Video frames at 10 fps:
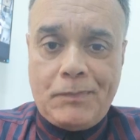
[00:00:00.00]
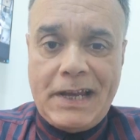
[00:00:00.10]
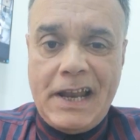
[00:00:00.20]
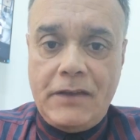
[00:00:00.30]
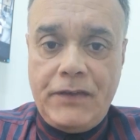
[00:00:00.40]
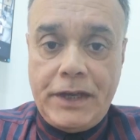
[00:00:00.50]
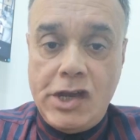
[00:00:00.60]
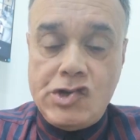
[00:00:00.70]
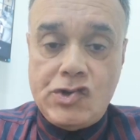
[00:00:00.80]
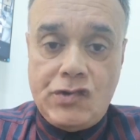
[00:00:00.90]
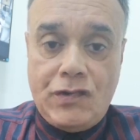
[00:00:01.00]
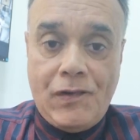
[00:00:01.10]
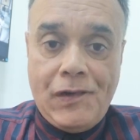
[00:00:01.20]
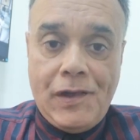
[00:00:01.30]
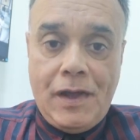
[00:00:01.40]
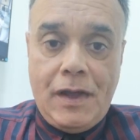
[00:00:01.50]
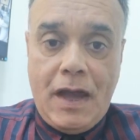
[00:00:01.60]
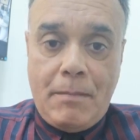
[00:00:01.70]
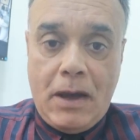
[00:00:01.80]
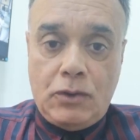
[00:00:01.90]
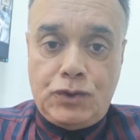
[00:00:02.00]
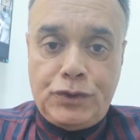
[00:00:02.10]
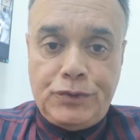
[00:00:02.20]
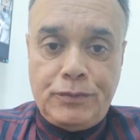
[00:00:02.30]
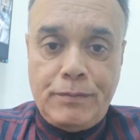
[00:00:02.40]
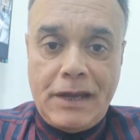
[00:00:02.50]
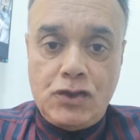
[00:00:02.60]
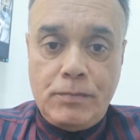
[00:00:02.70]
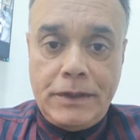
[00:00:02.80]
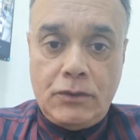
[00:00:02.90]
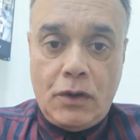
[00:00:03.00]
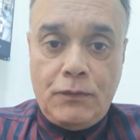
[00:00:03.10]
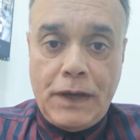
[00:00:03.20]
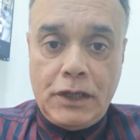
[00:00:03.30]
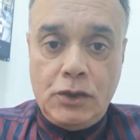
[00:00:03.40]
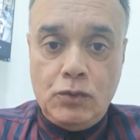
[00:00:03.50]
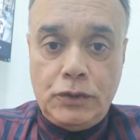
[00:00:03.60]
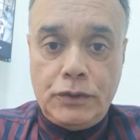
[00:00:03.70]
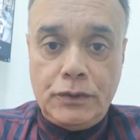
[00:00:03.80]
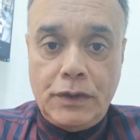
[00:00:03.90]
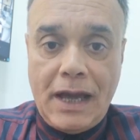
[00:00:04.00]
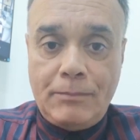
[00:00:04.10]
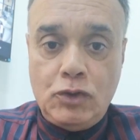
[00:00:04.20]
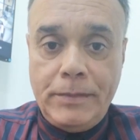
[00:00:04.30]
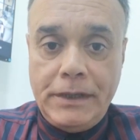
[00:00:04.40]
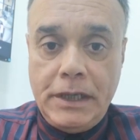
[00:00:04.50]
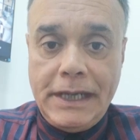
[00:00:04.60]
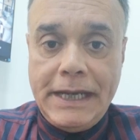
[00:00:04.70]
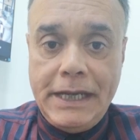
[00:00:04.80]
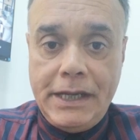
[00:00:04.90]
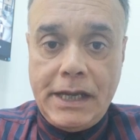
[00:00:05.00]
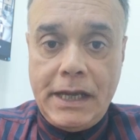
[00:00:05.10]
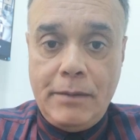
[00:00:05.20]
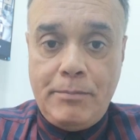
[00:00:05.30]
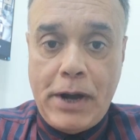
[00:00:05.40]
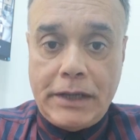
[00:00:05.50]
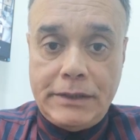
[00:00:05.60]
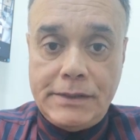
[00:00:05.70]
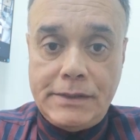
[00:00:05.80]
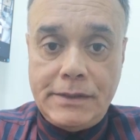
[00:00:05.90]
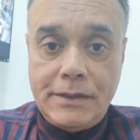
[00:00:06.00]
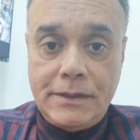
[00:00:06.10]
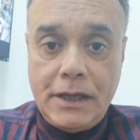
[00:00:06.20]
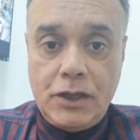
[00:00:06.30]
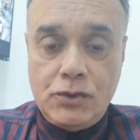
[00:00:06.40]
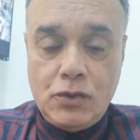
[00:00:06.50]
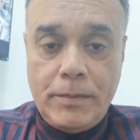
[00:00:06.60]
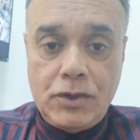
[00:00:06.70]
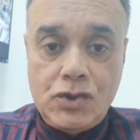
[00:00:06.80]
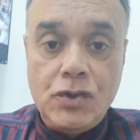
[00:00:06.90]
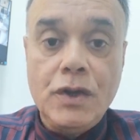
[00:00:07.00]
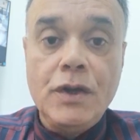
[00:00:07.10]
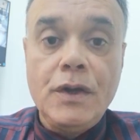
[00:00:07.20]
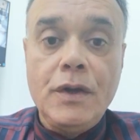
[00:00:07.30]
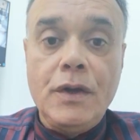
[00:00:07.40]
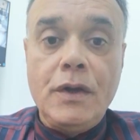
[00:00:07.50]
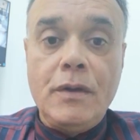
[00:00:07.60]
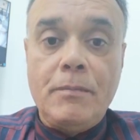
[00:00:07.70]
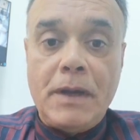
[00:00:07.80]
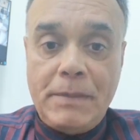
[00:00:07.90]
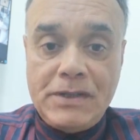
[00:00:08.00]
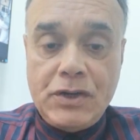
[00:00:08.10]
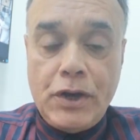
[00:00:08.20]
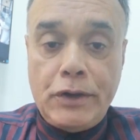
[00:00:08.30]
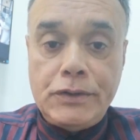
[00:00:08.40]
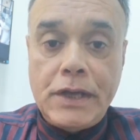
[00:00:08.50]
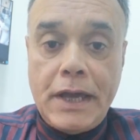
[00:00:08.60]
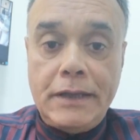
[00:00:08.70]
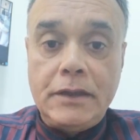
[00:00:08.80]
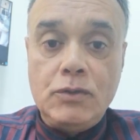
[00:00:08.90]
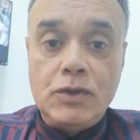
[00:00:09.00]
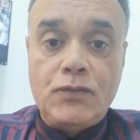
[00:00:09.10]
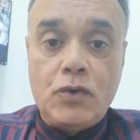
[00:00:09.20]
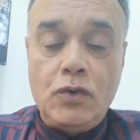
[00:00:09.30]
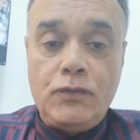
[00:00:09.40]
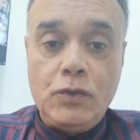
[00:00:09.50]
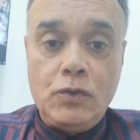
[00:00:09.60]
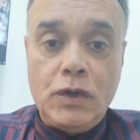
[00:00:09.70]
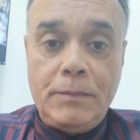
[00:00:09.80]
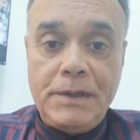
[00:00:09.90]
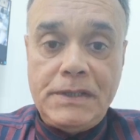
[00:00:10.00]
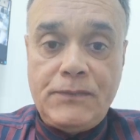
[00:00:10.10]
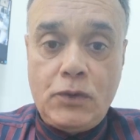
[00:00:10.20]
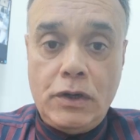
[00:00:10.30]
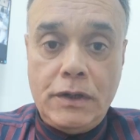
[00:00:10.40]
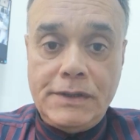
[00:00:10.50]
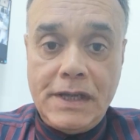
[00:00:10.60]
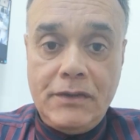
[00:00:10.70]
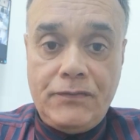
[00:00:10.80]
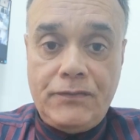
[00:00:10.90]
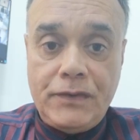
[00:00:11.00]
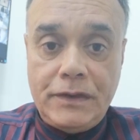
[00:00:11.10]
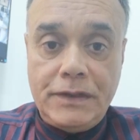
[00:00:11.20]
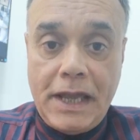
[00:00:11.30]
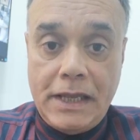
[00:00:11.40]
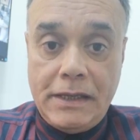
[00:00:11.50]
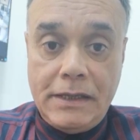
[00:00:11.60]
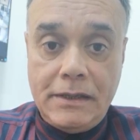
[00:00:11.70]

clarification about management of acute abdomen in clinical practice. Thank you so much. My best regards, and I wish for all of you a peaceful, safe day.